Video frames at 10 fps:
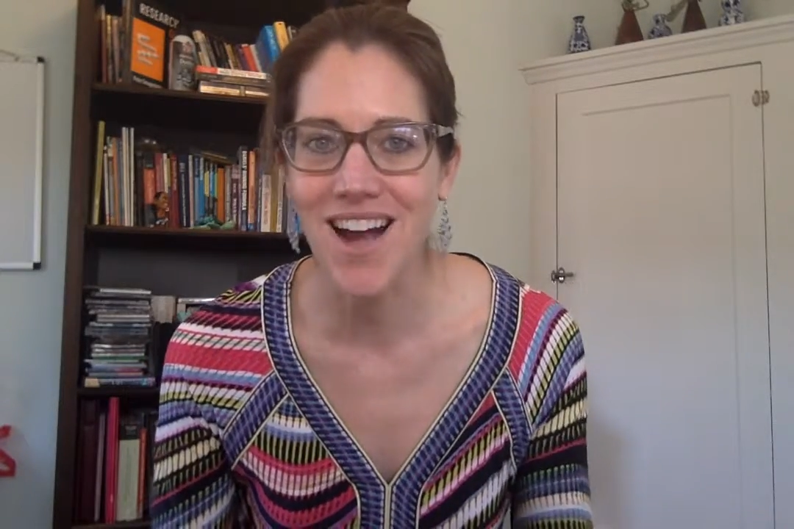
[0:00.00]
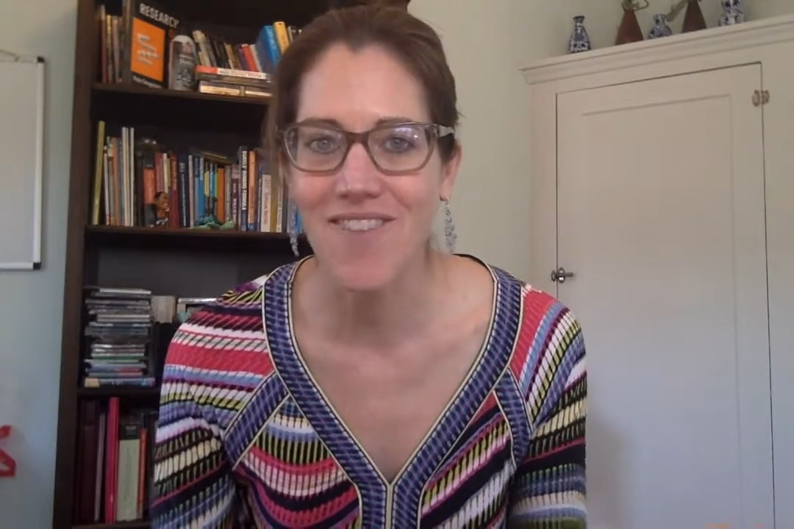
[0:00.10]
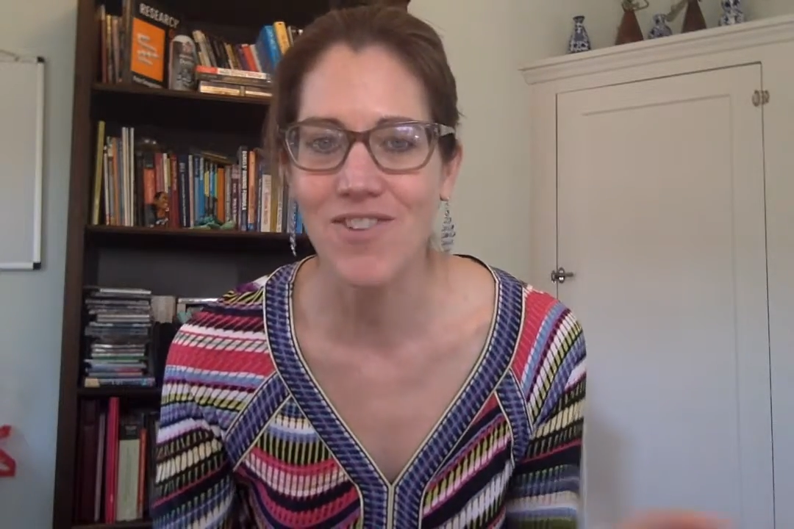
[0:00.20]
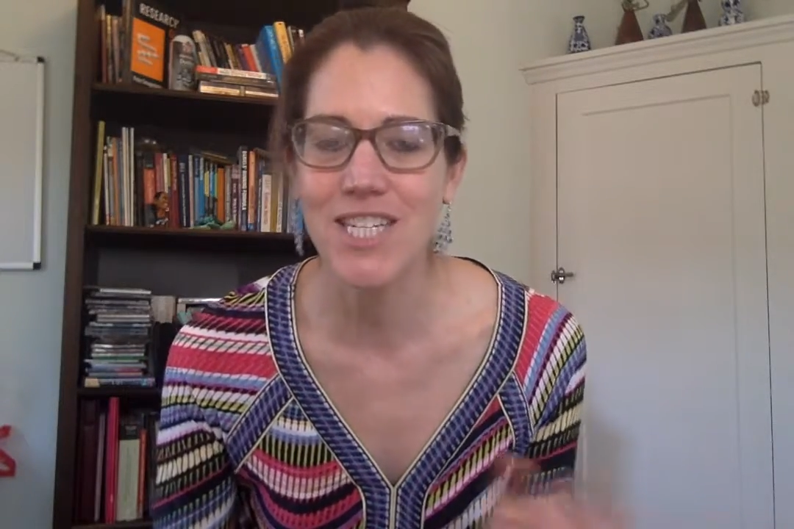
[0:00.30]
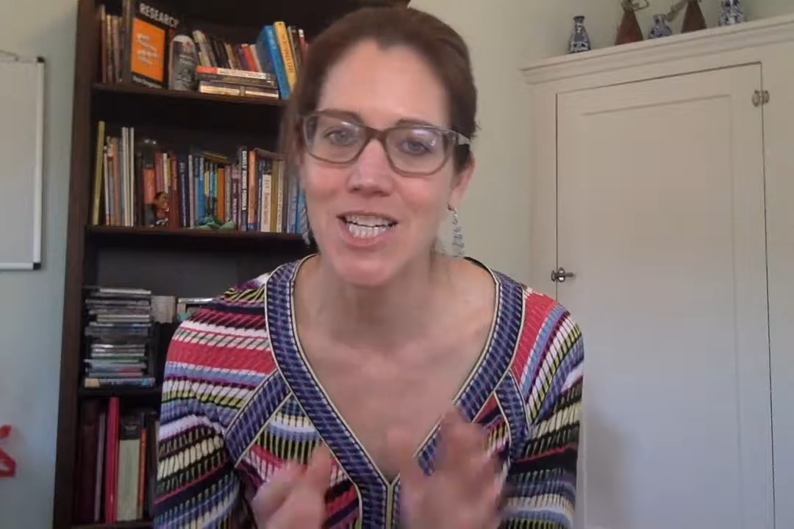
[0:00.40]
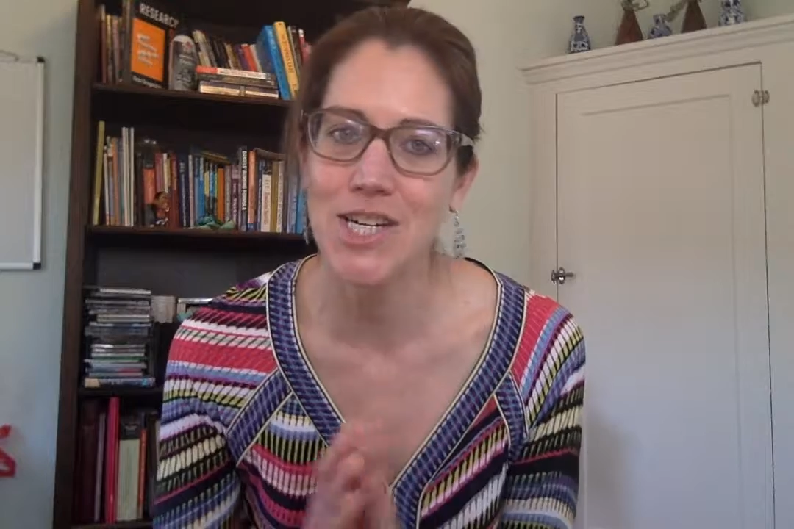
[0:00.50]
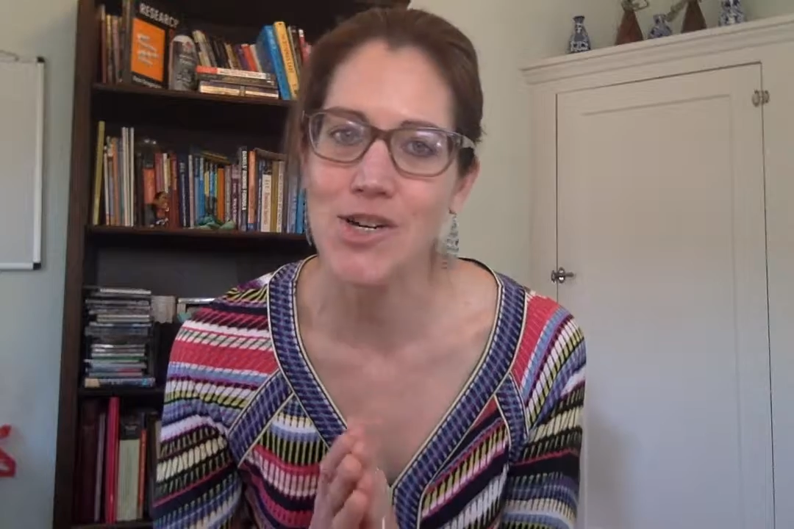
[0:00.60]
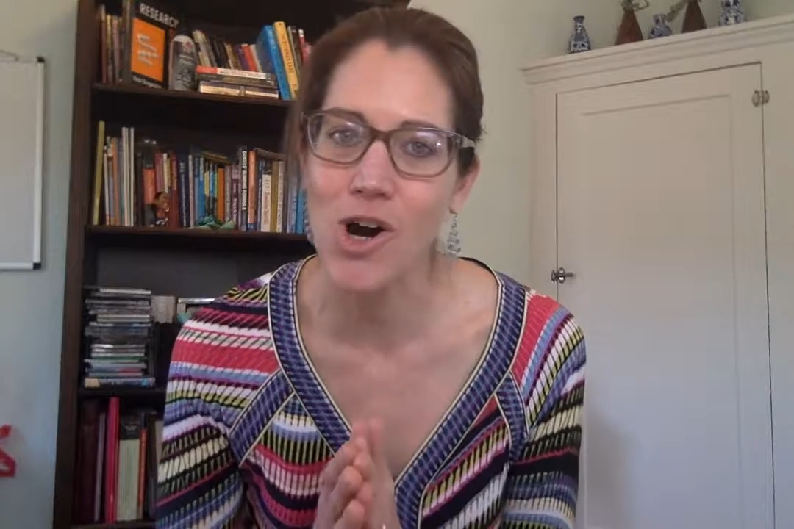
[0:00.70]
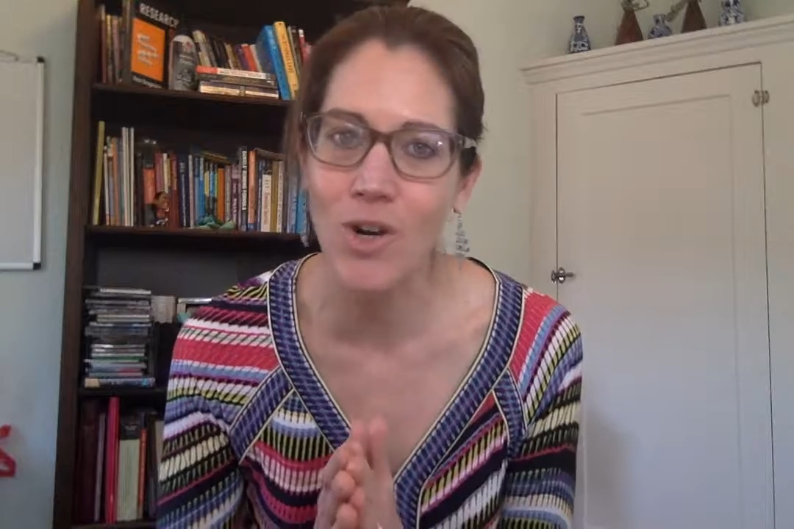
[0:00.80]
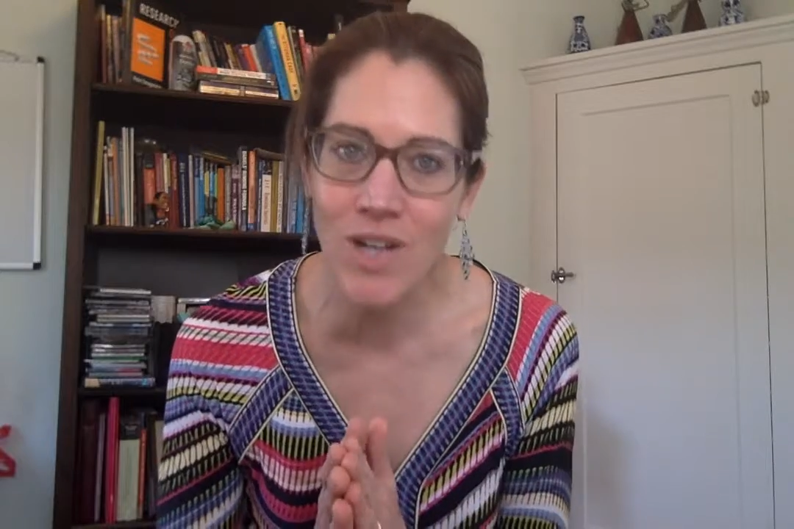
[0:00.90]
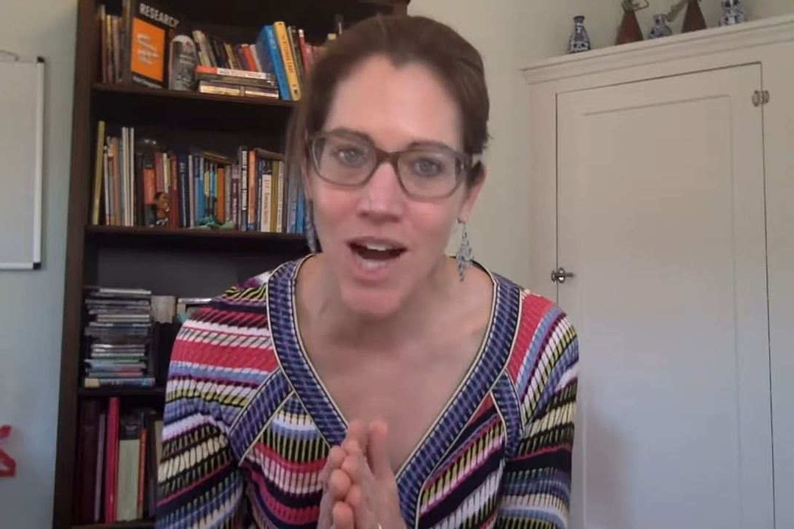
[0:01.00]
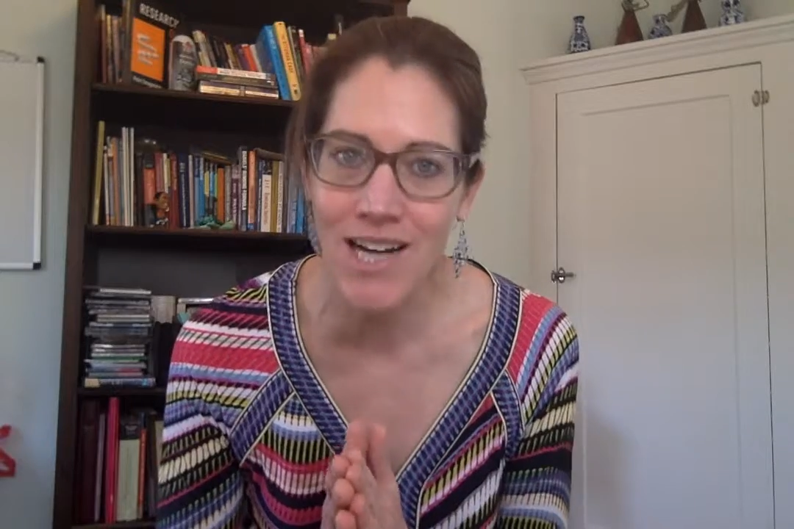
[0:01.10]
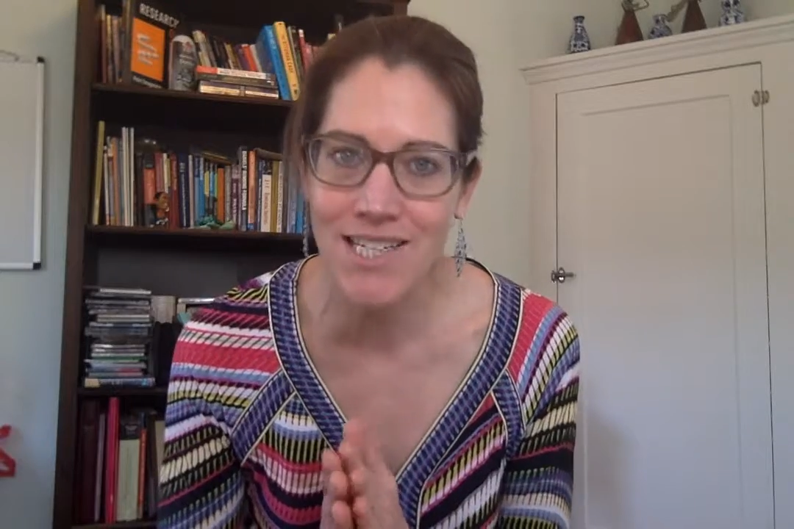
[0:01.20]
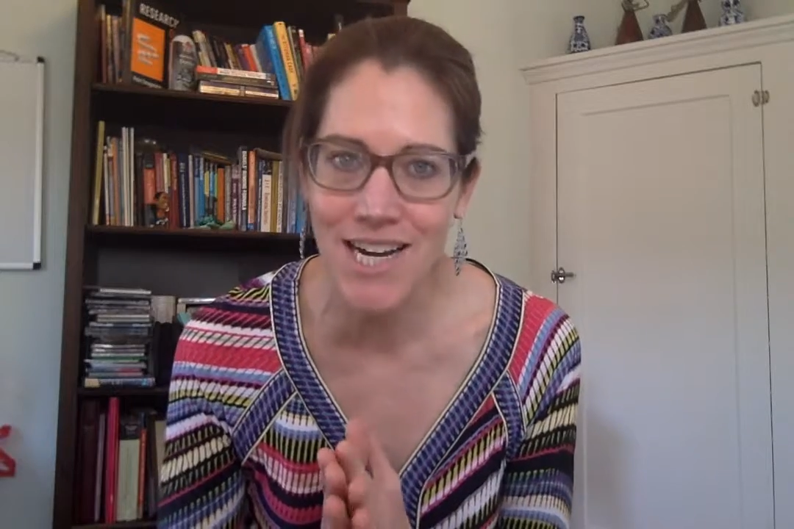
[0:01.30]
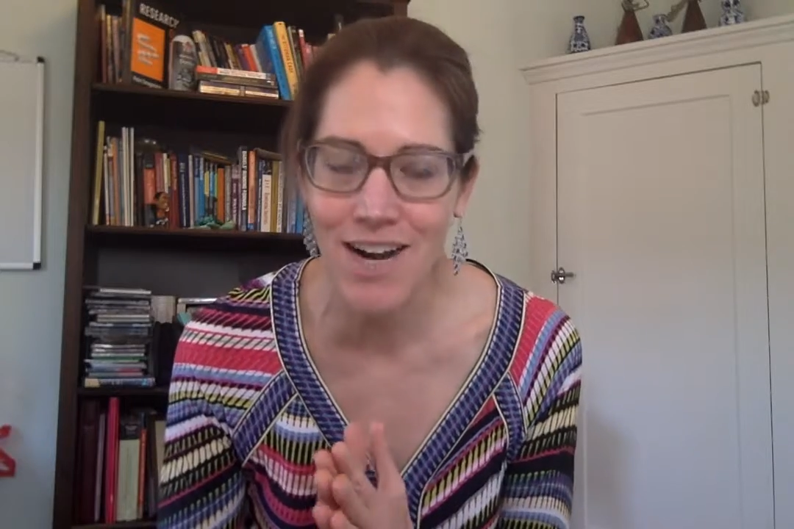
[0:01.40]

conversation in your own content